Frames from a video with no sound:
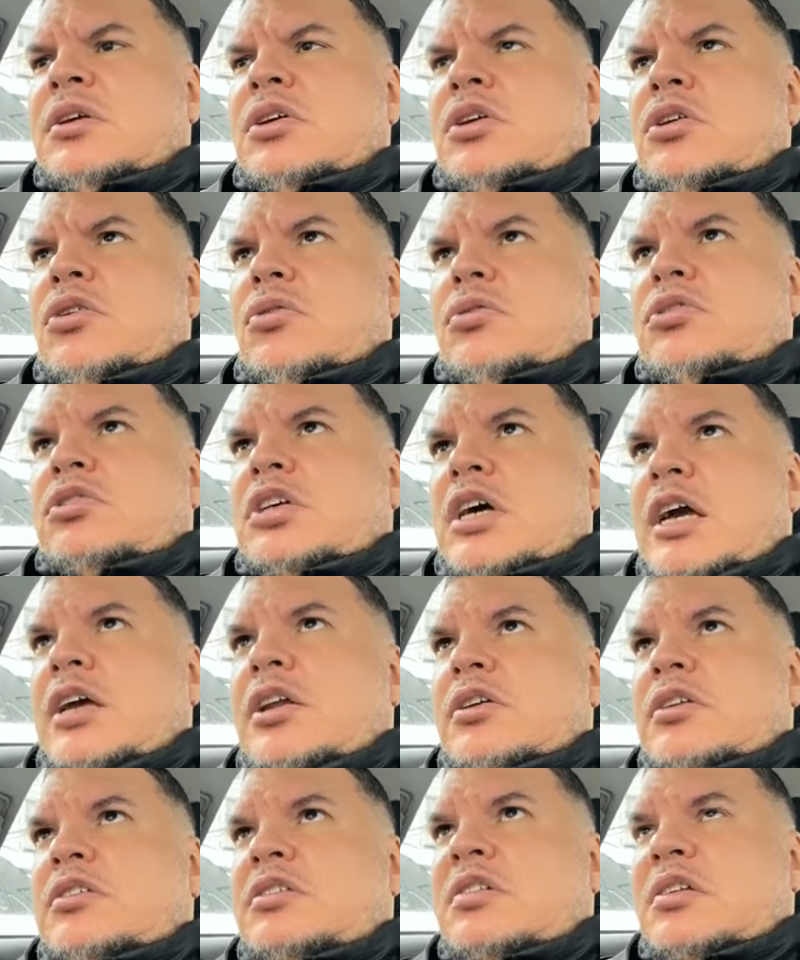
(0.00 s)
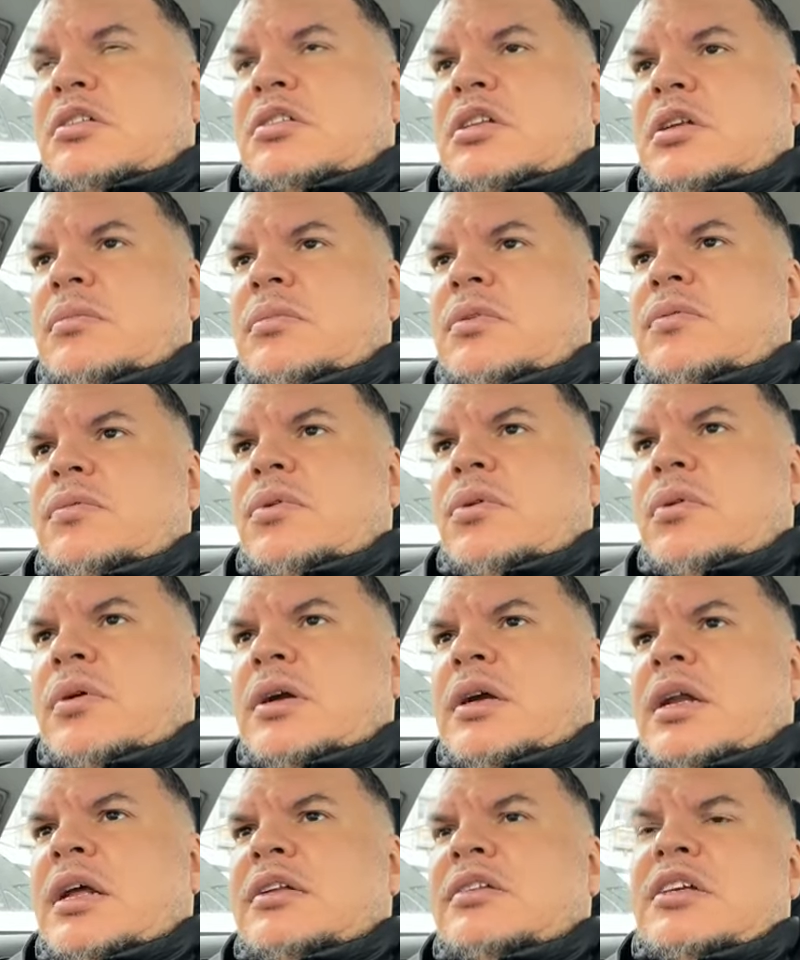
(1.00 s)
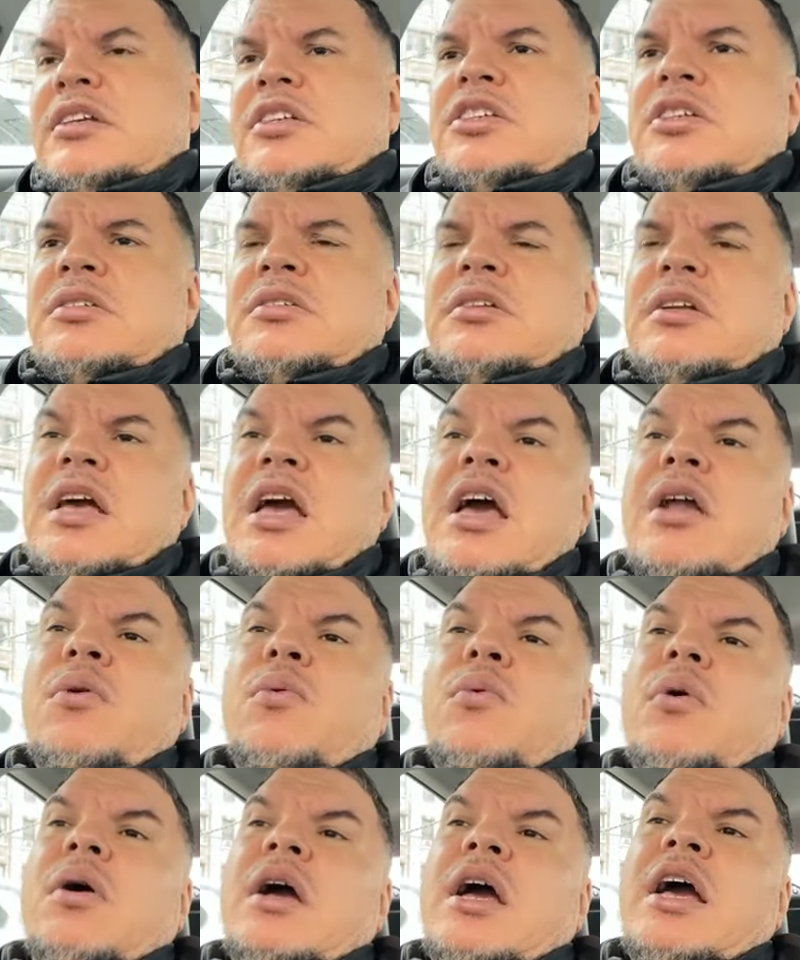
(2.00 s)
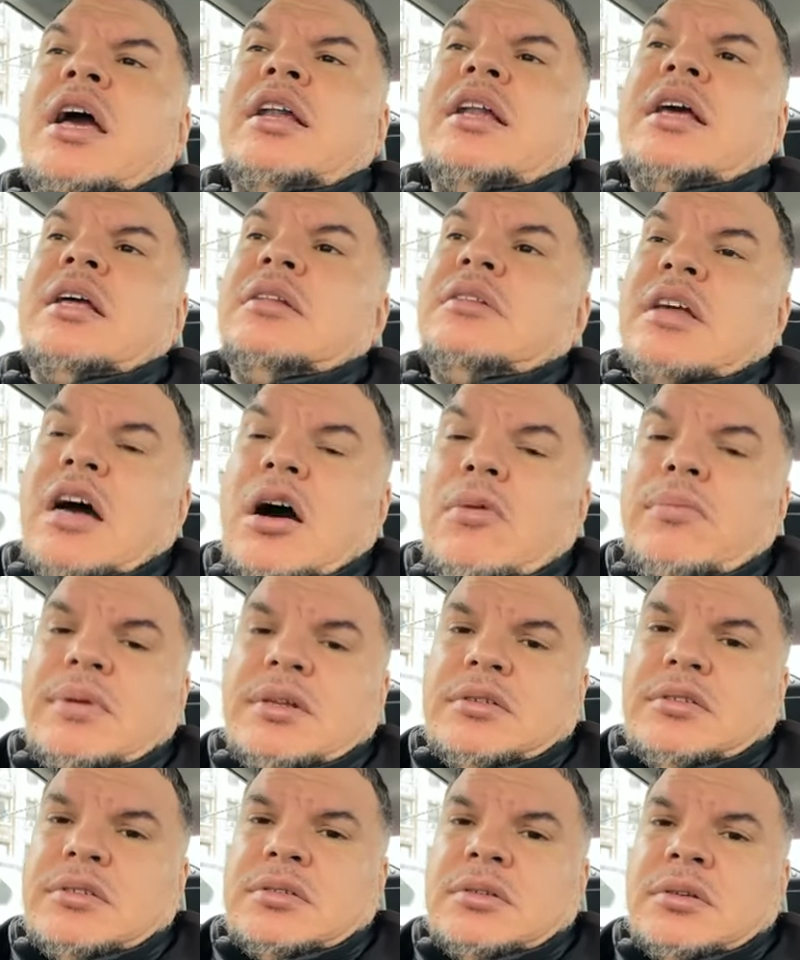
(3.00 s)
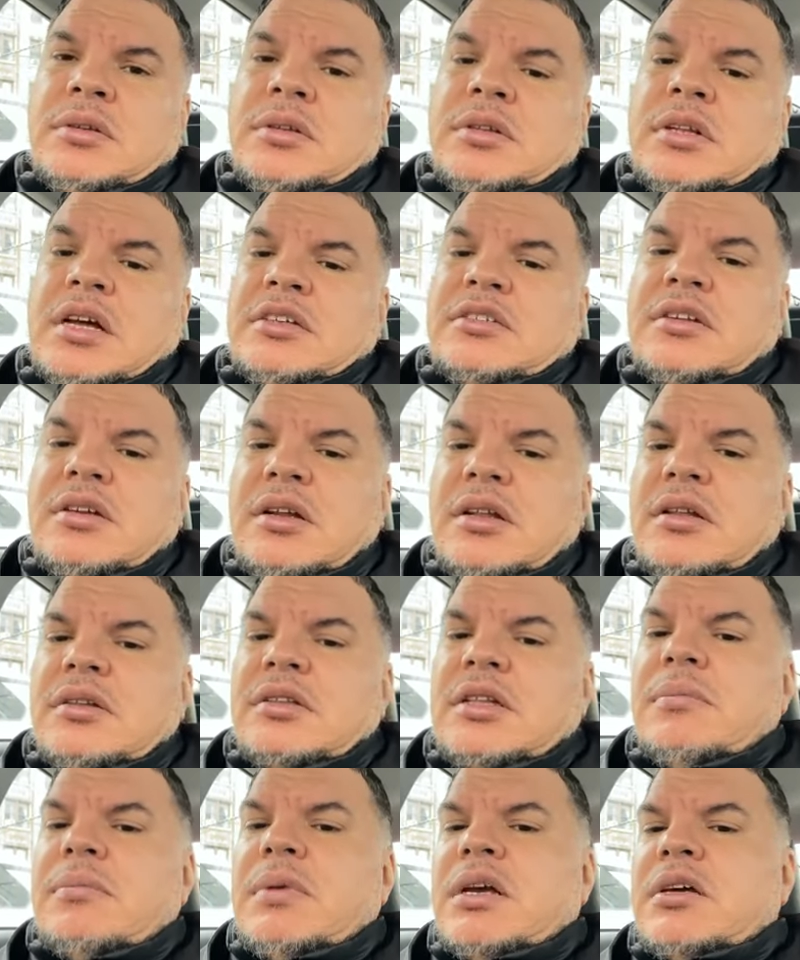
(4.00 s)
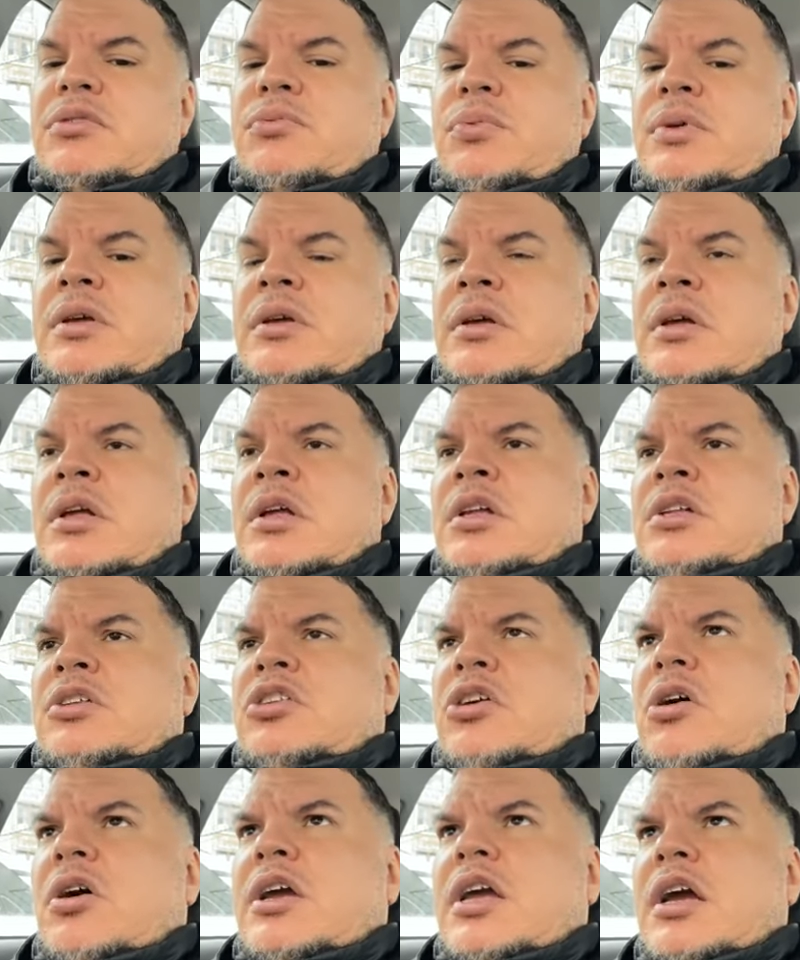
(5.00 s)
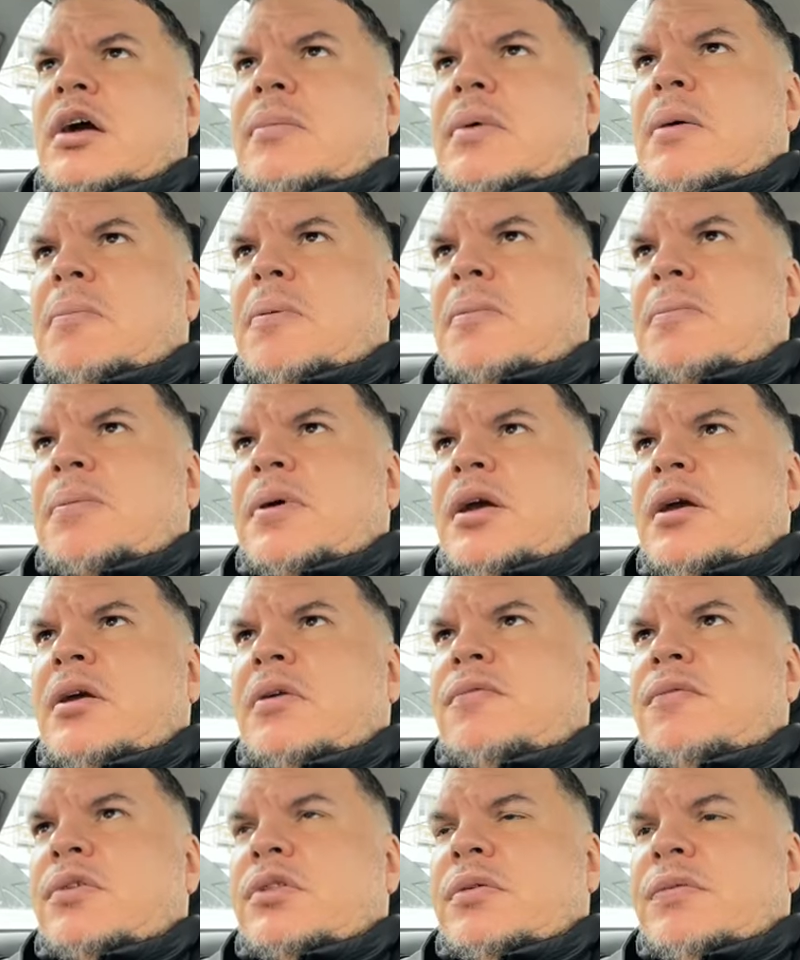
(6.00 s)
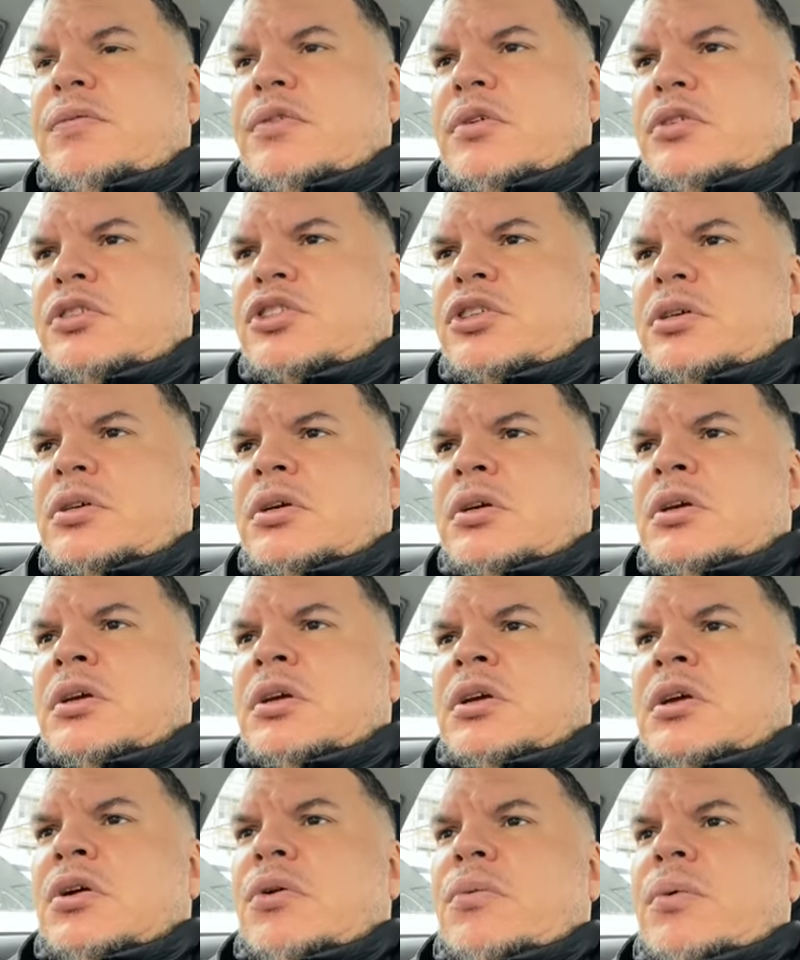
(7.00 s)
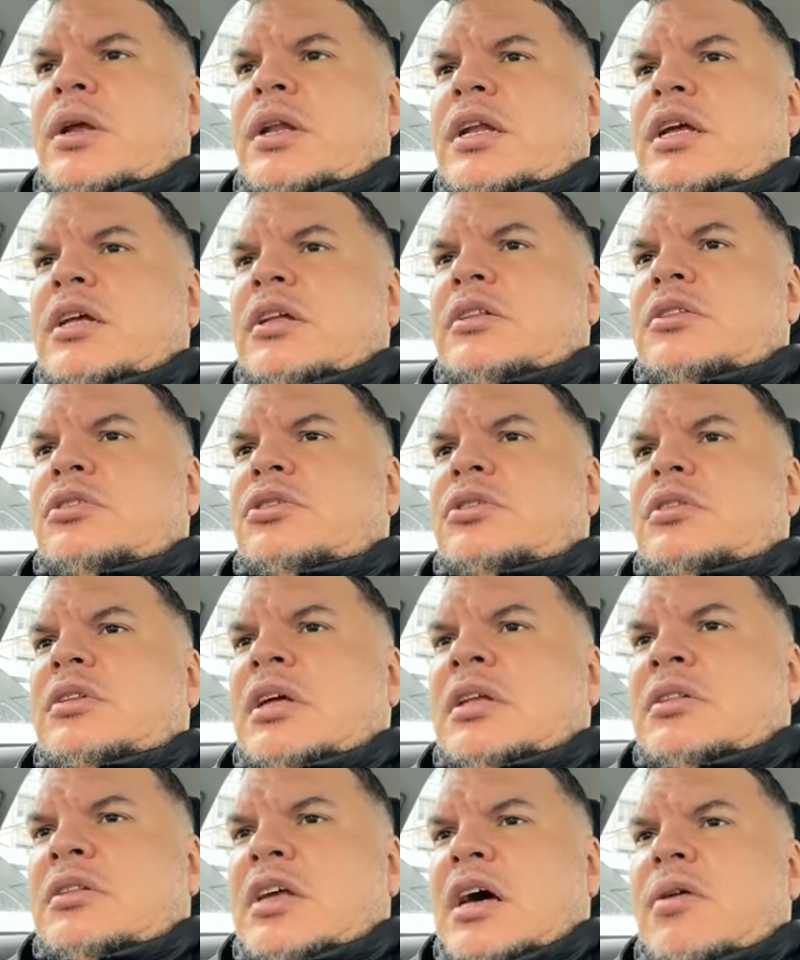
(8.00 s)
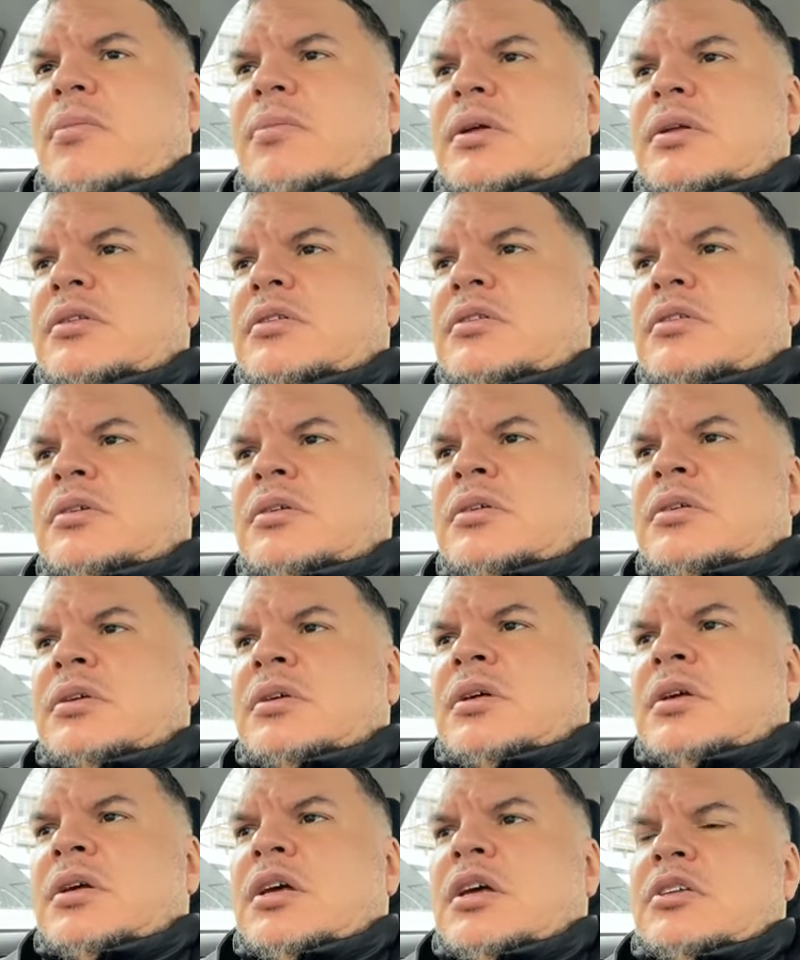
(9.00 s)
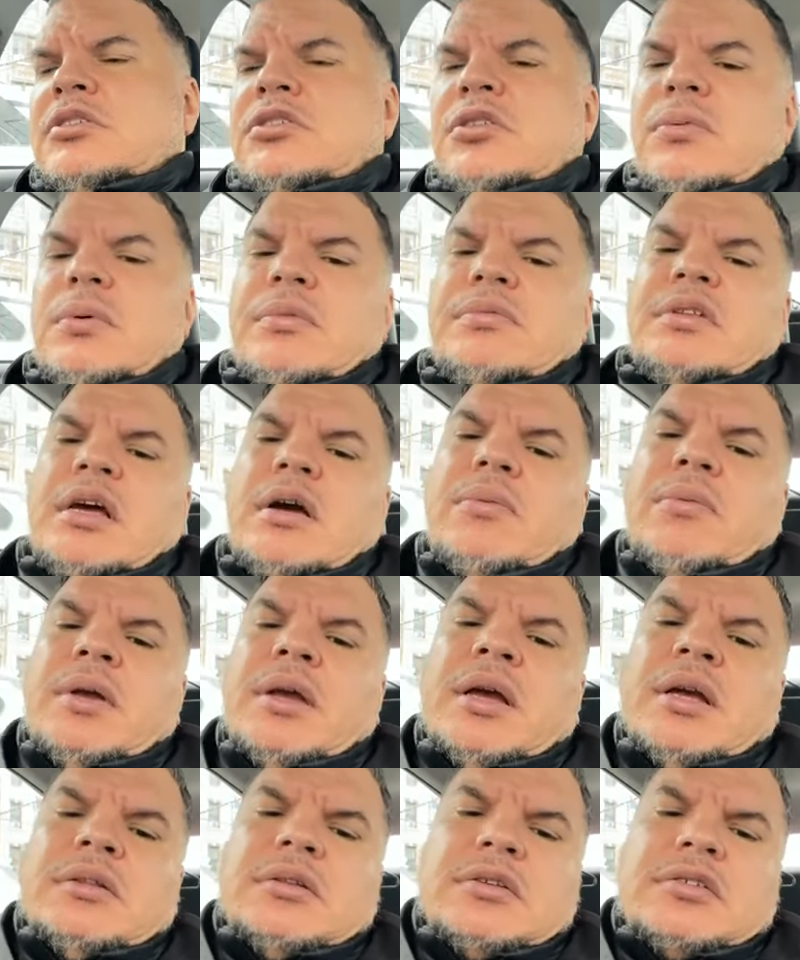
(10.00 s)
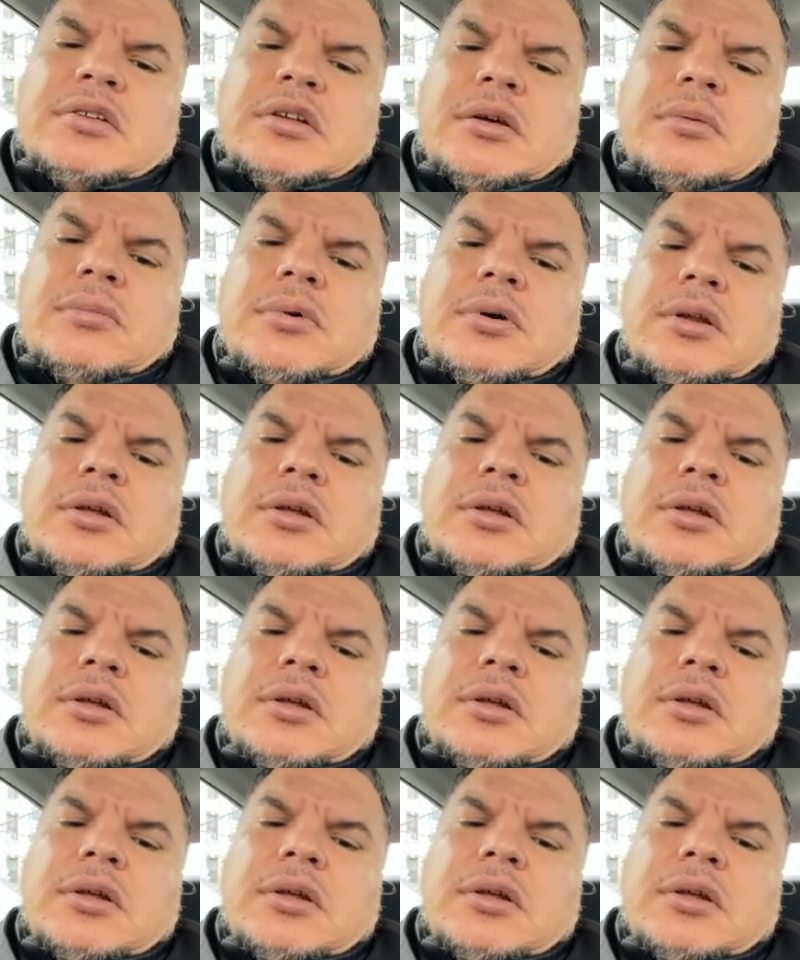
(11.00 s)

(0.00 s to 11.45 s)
you know, tighter systems of organizations and endowments. That's another thing, because we're talking about preparing for the future. We need endowments. And so with that, we end. Assalamu